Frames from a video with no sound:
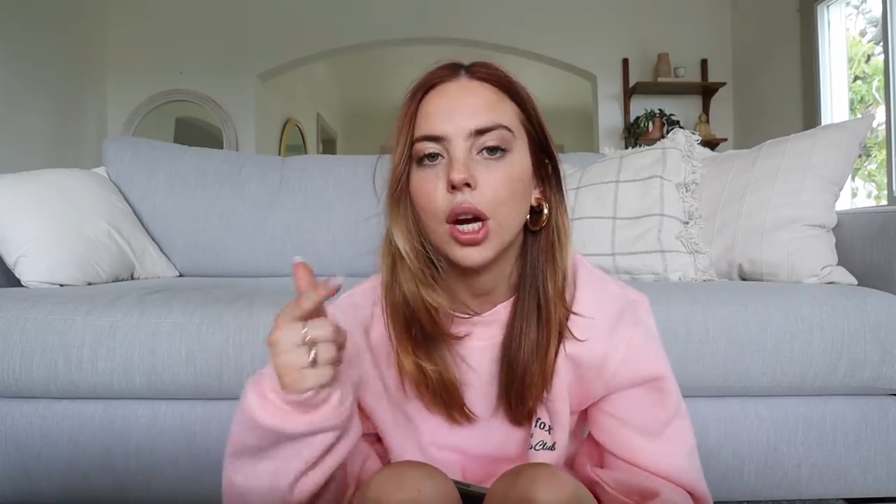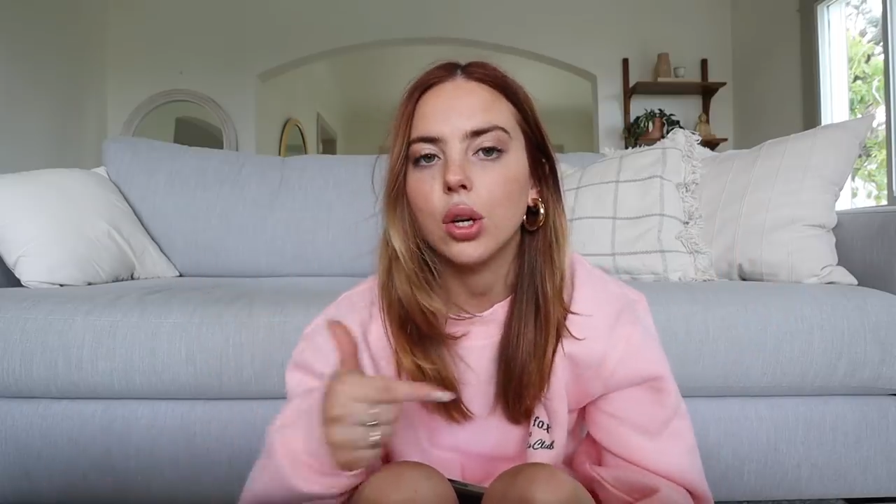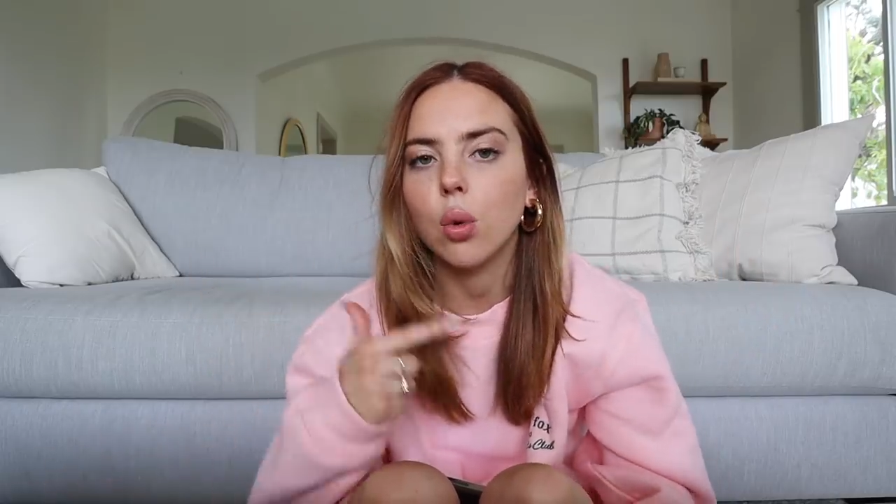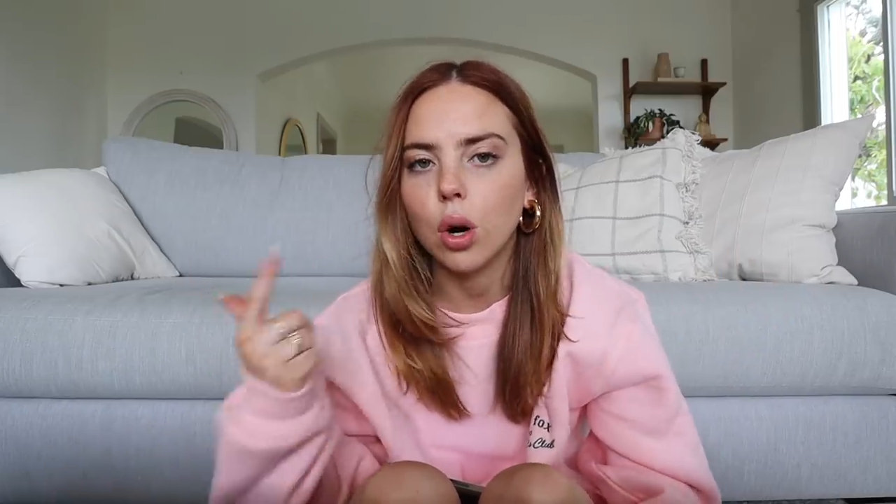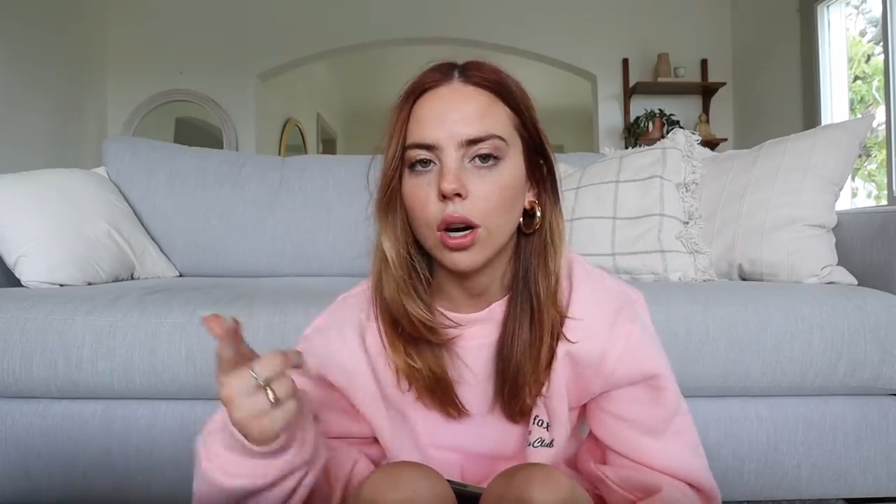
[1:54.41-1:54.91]

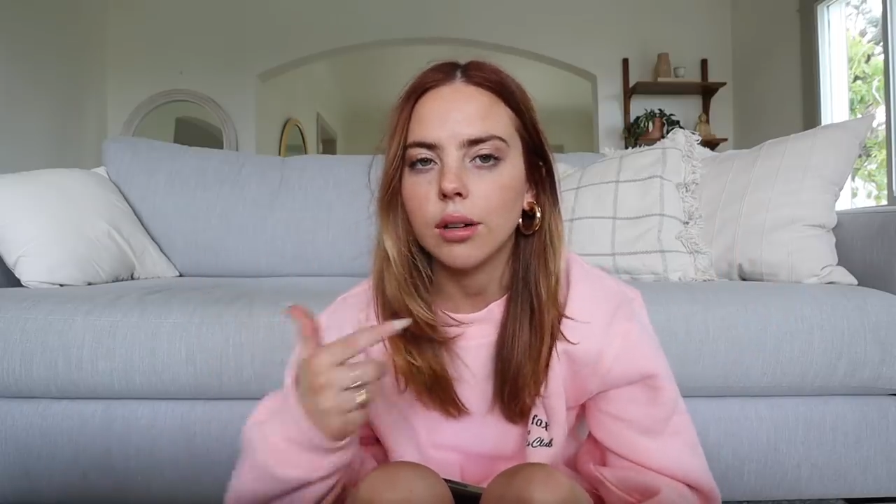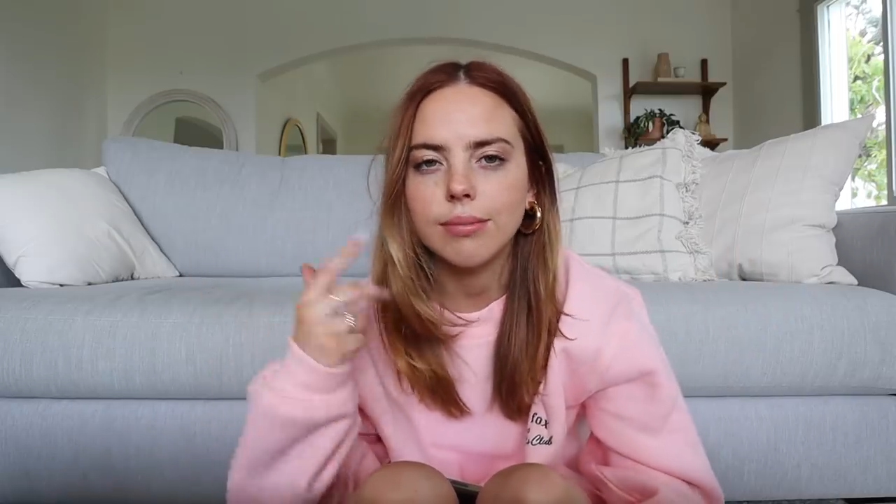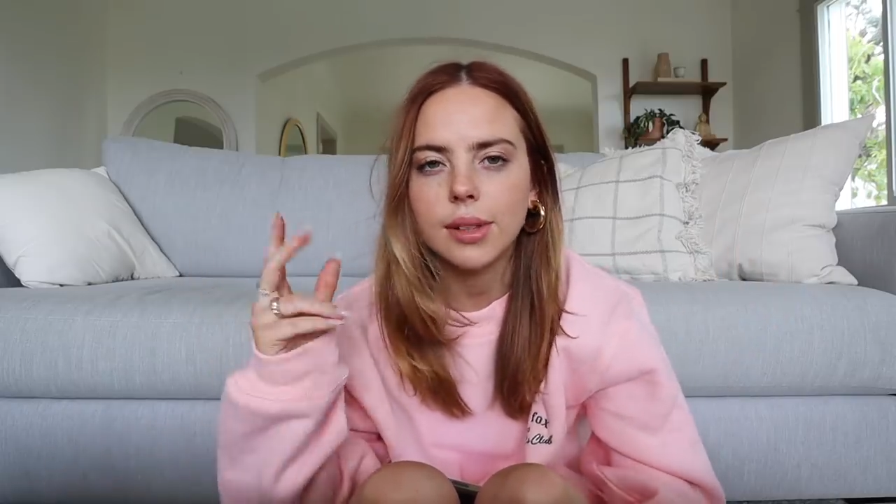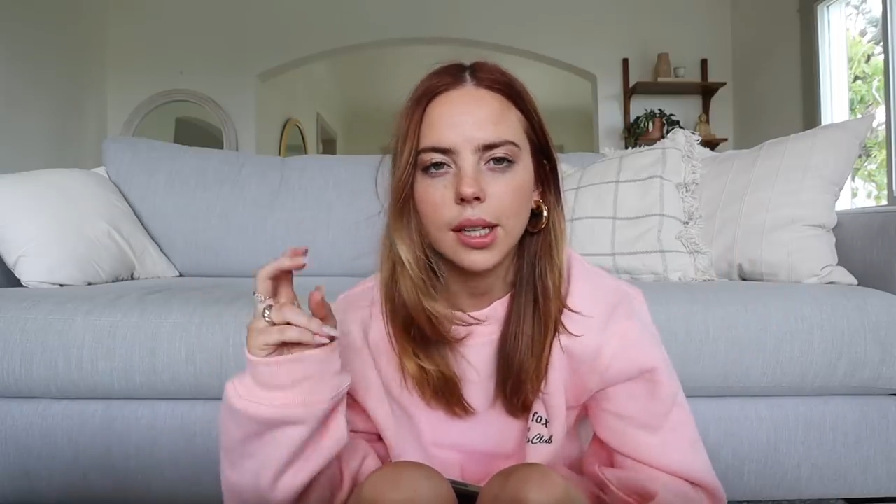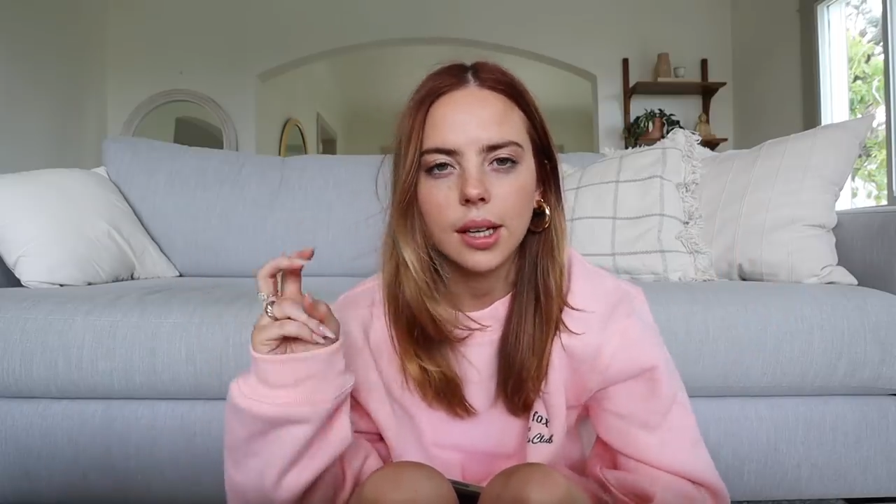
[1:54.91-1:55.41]
ignore
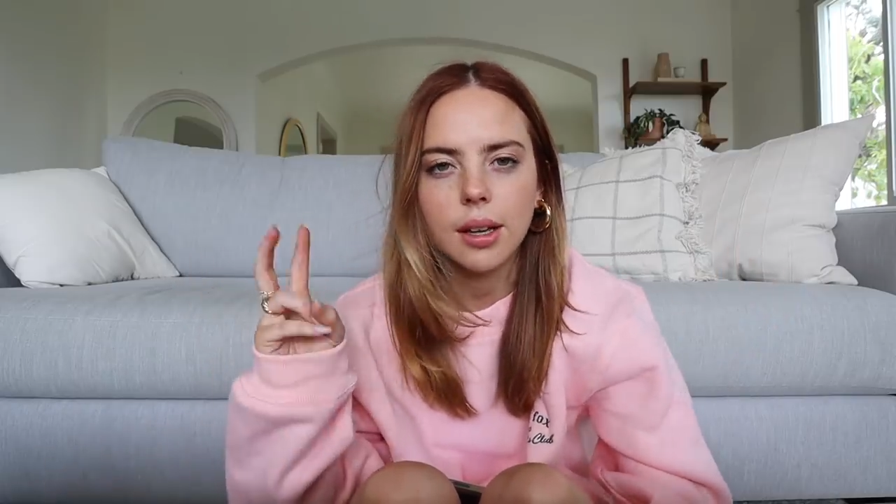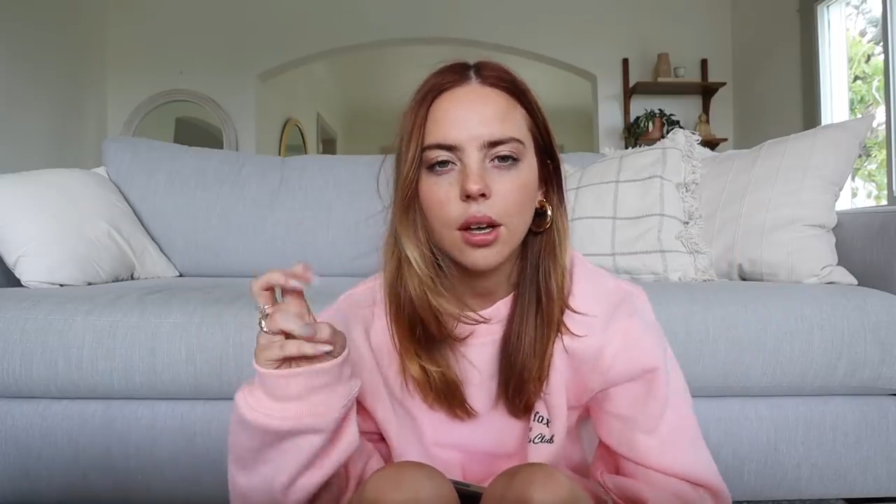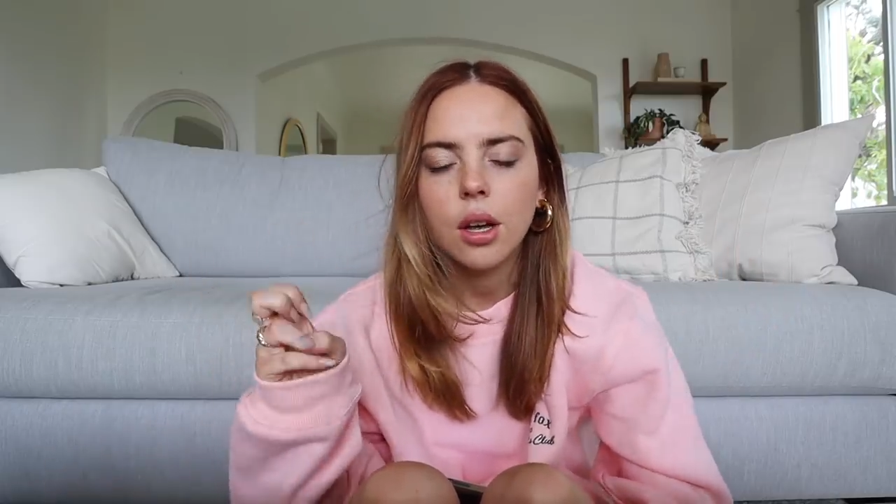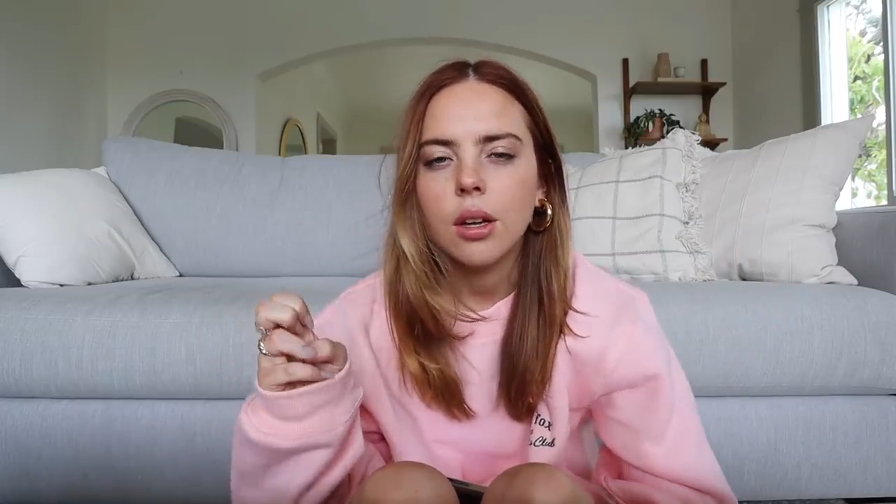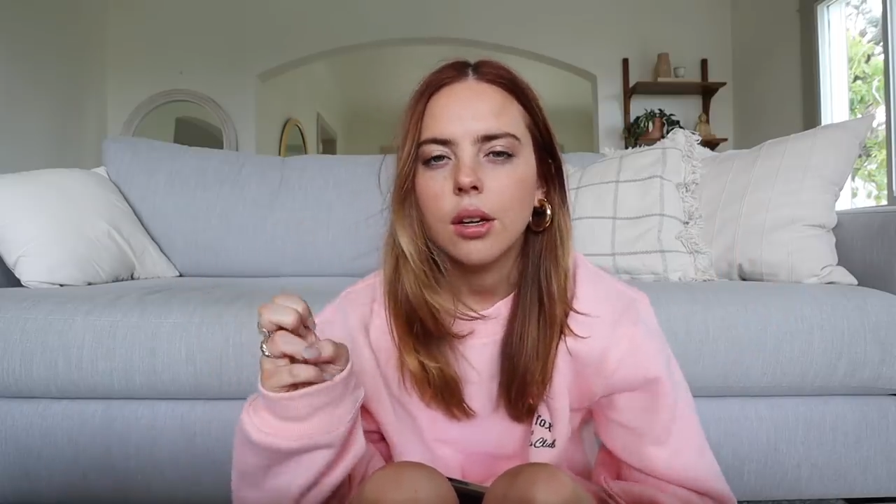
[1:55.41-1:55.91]
the